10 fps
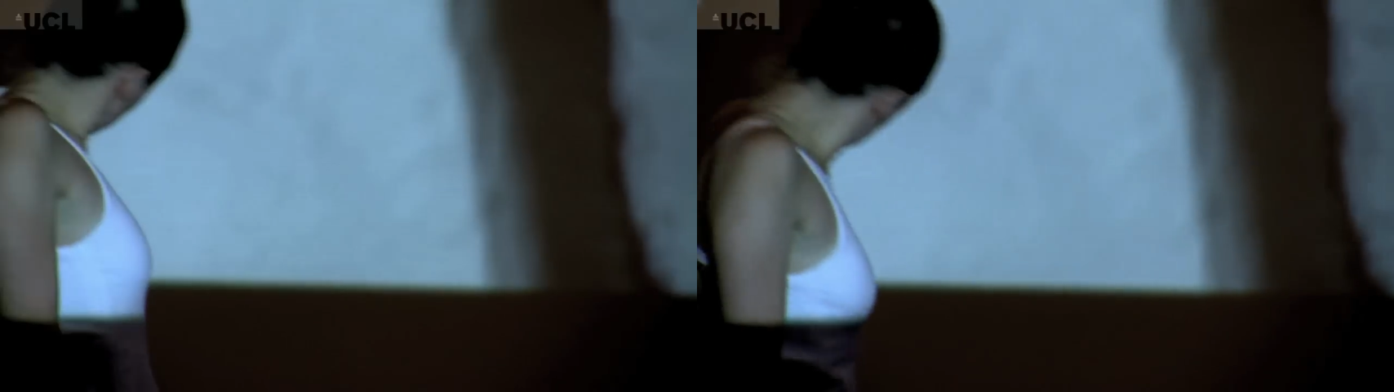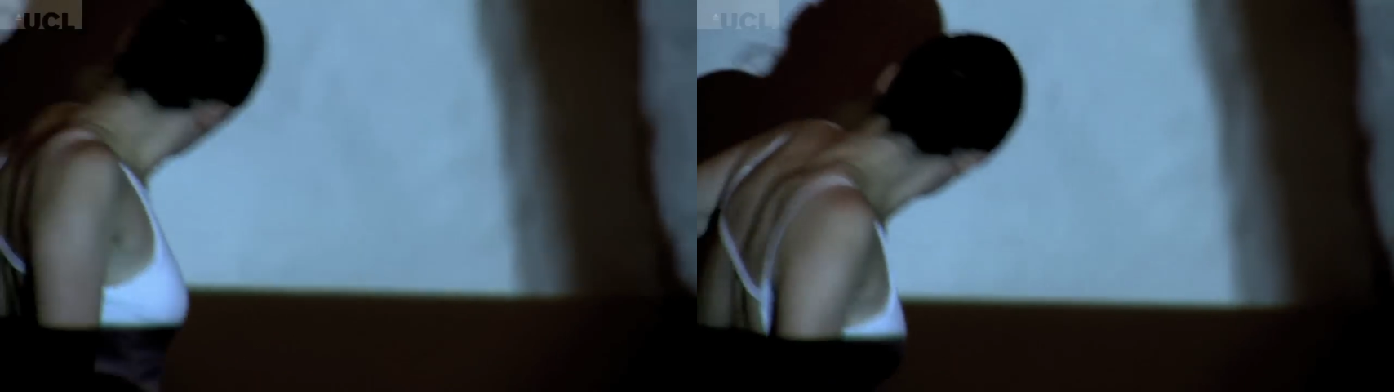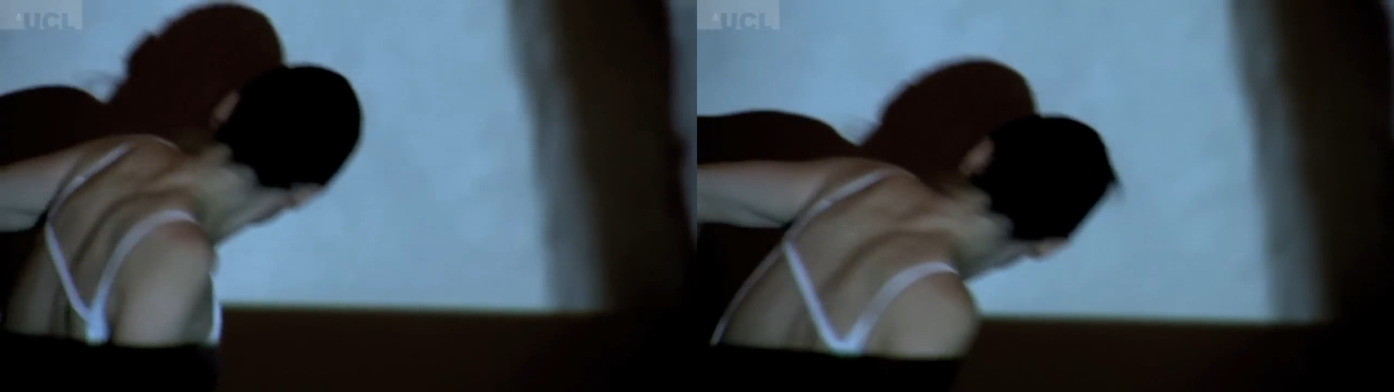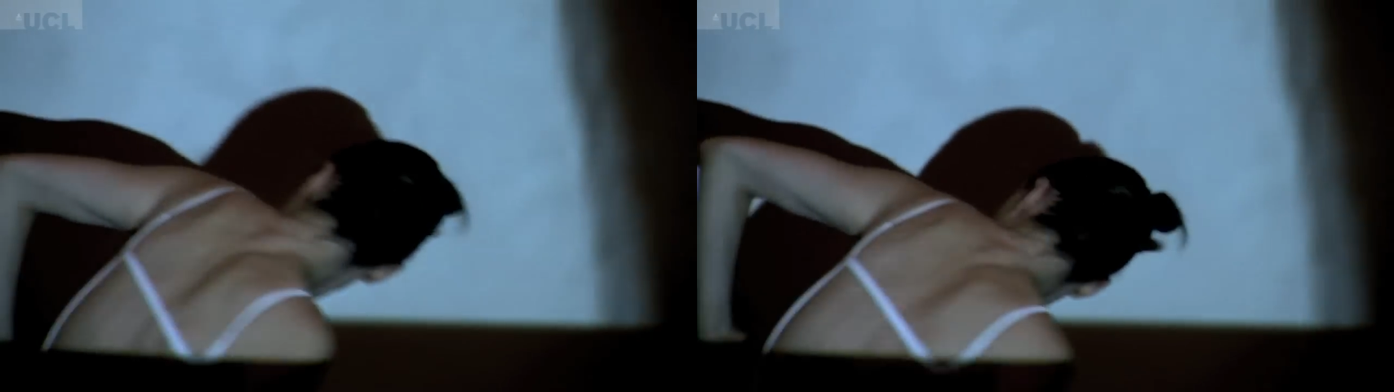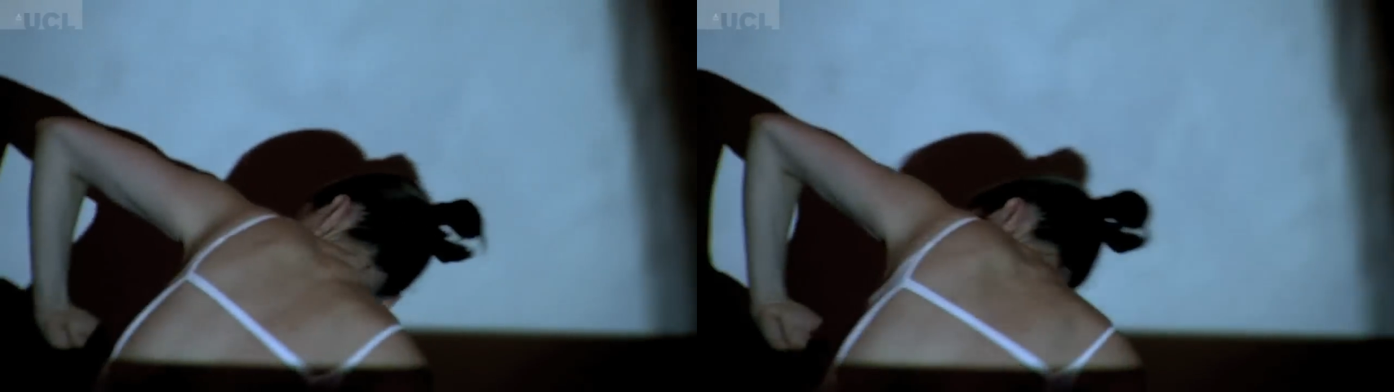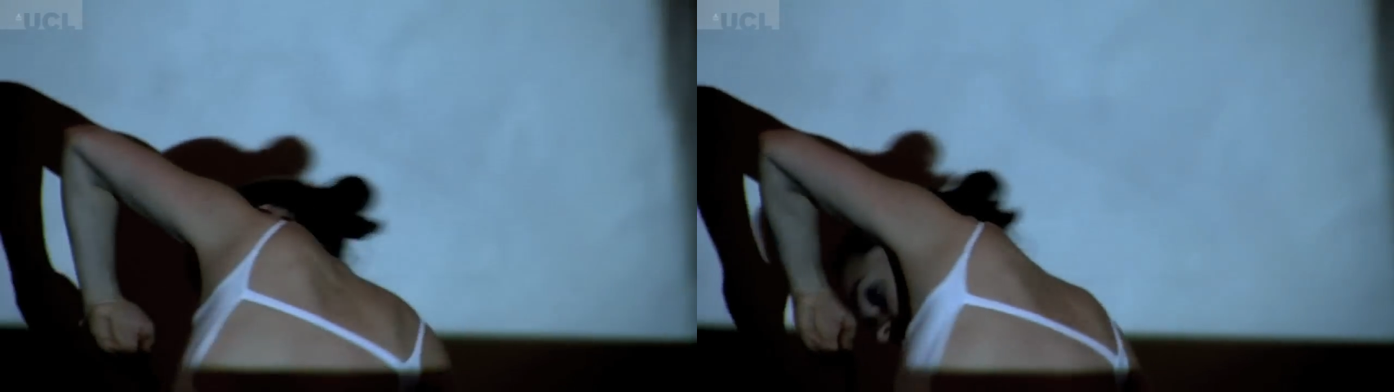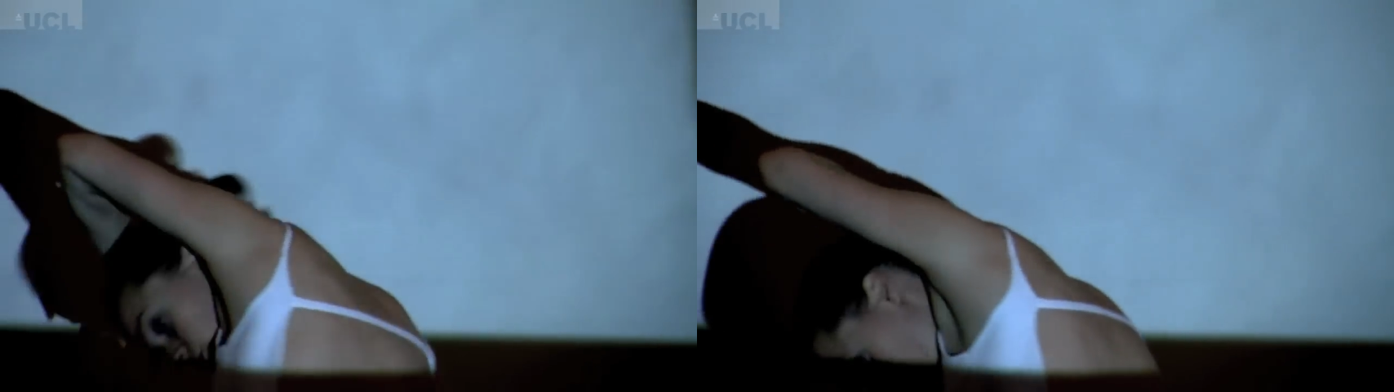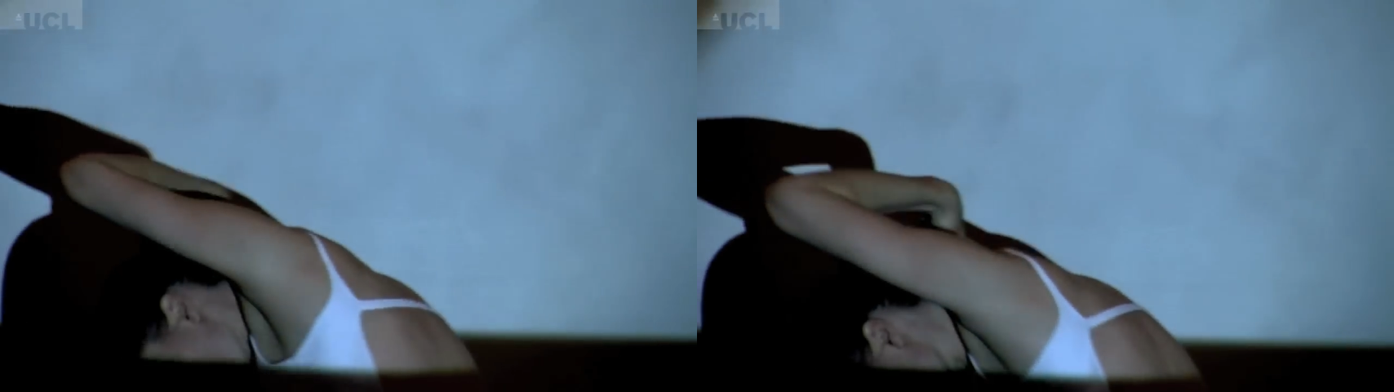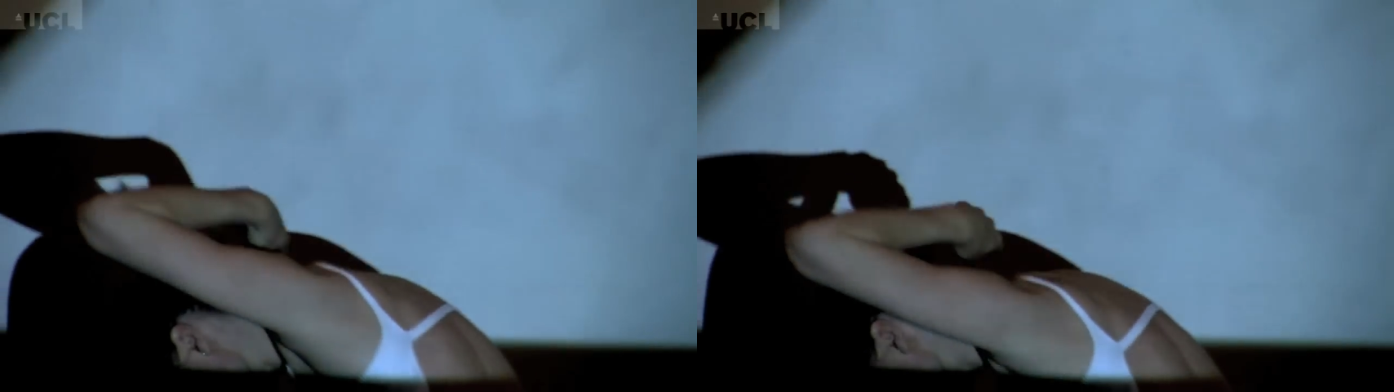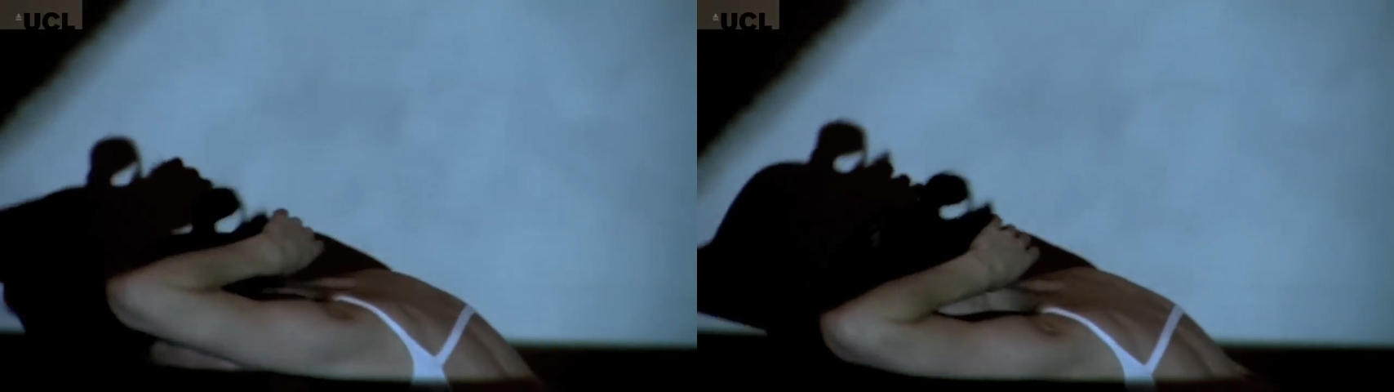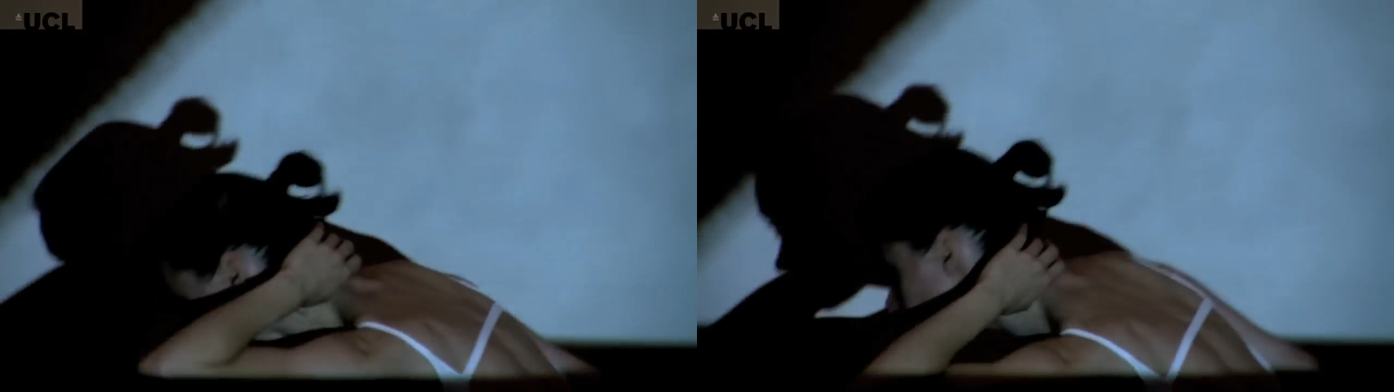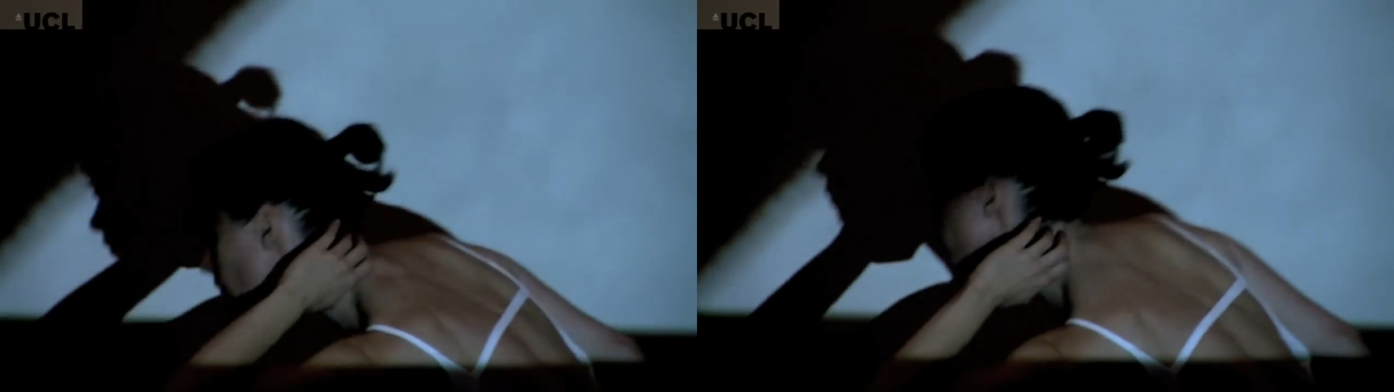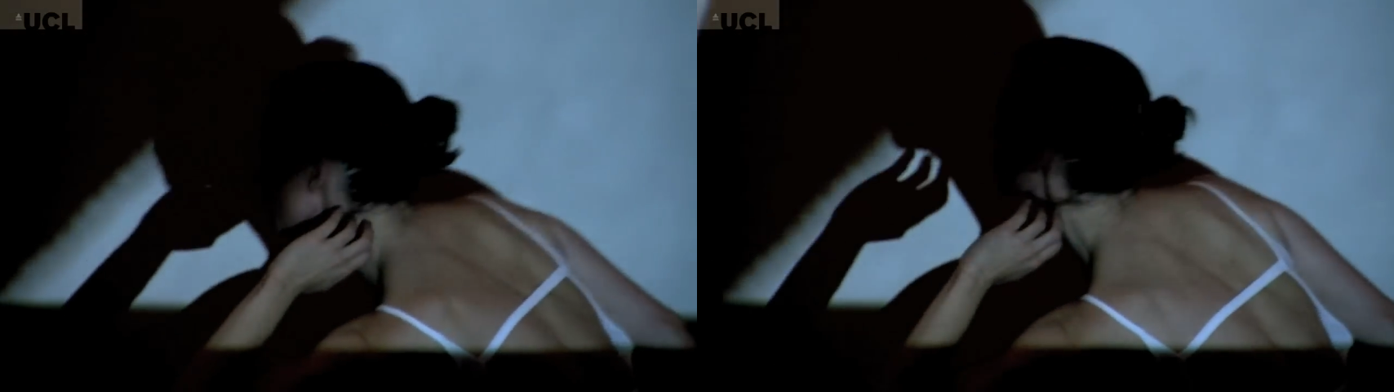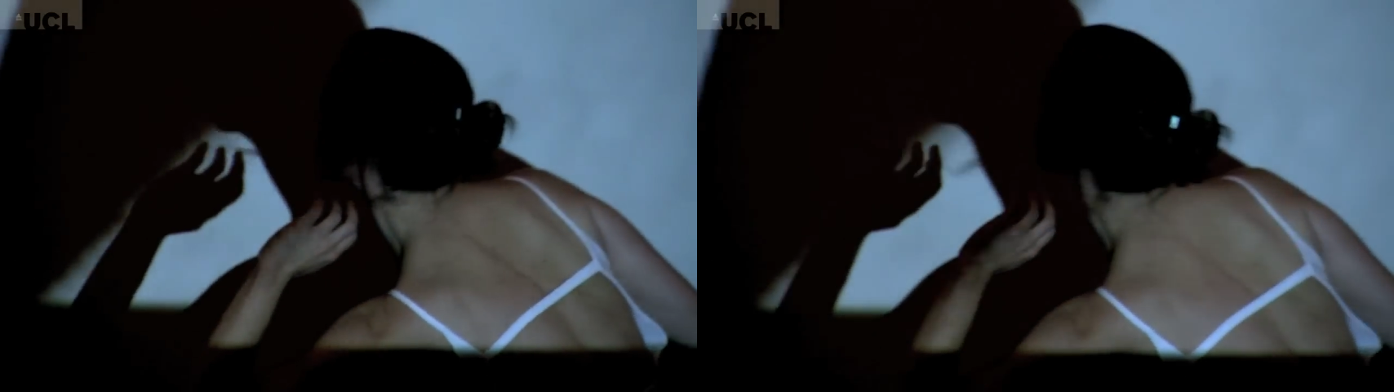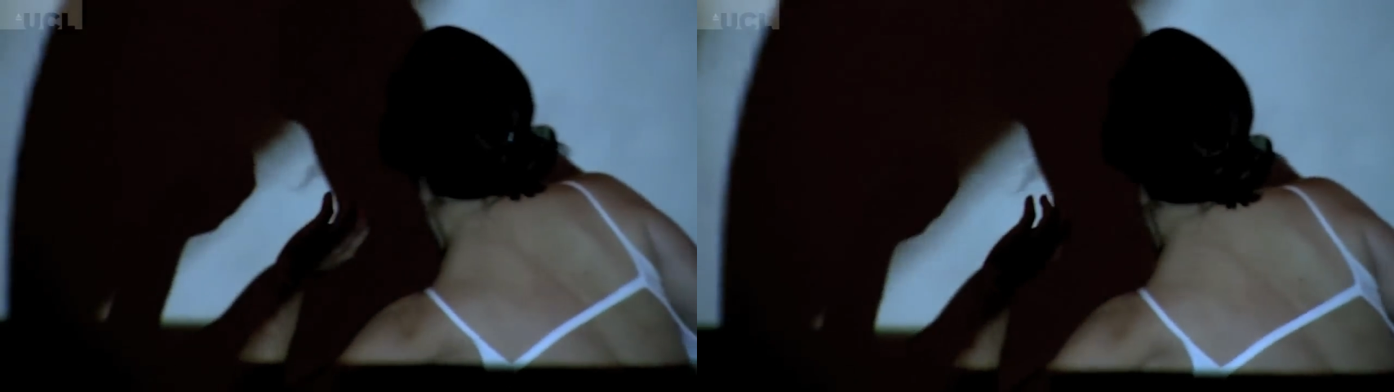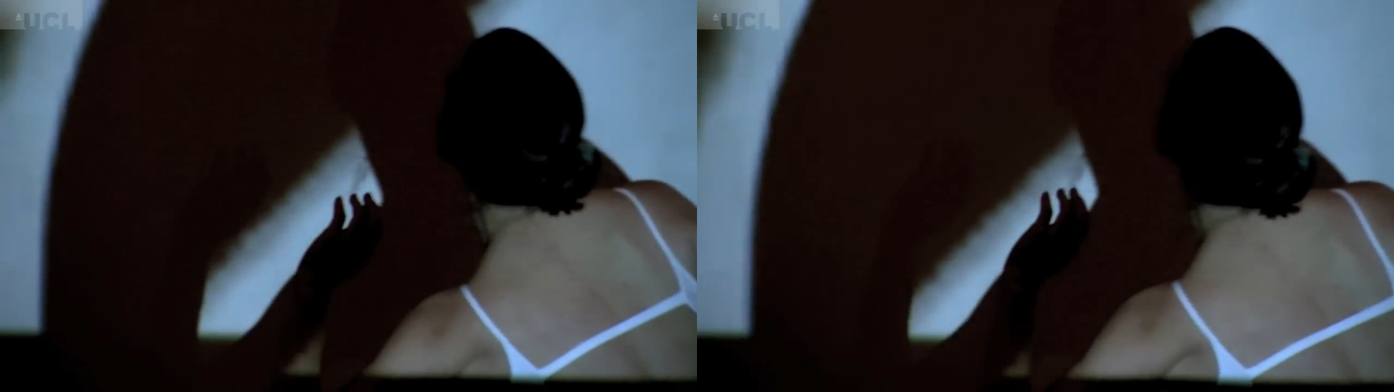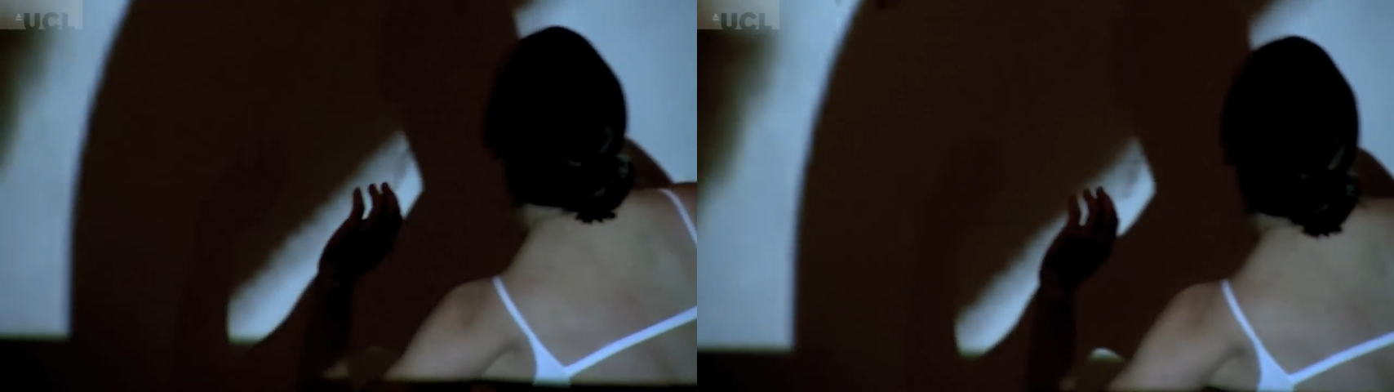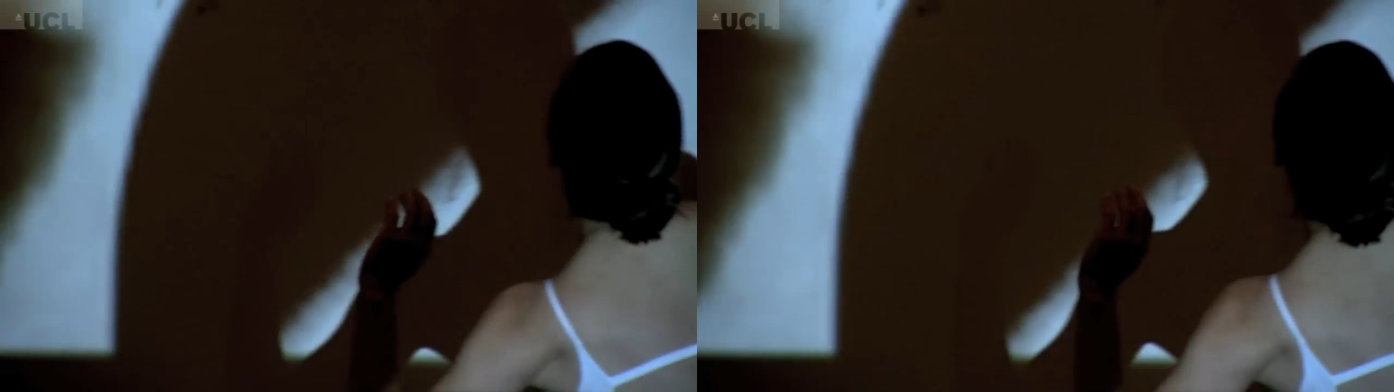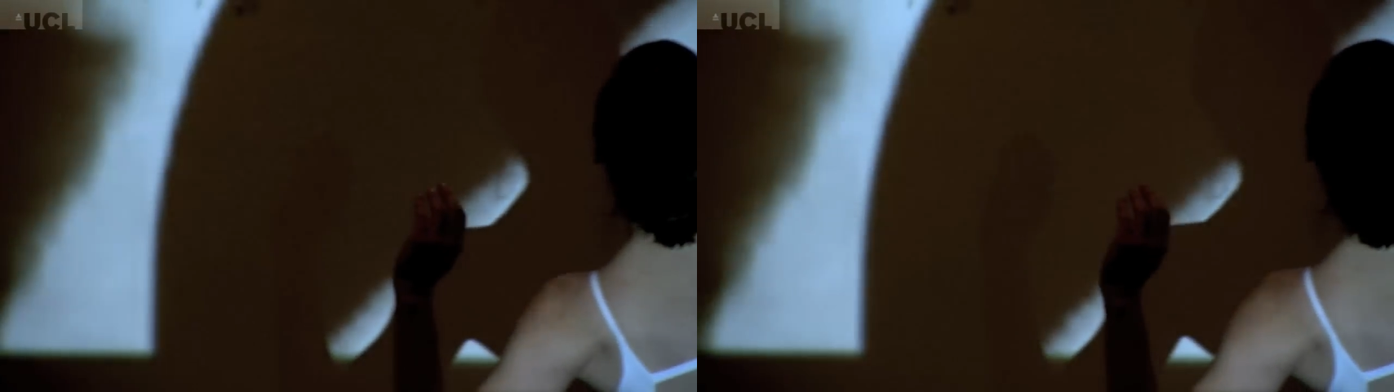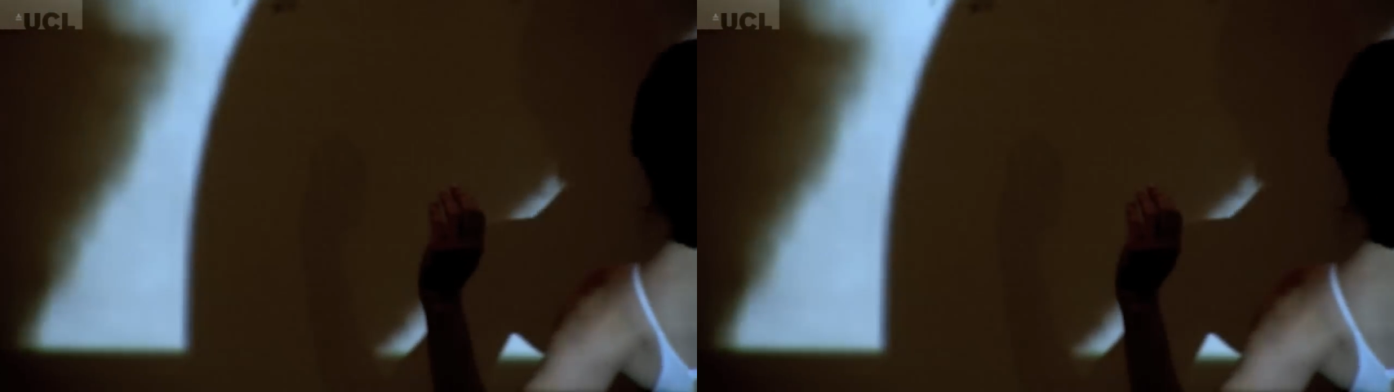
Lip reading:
Nobody's mouth can be seen.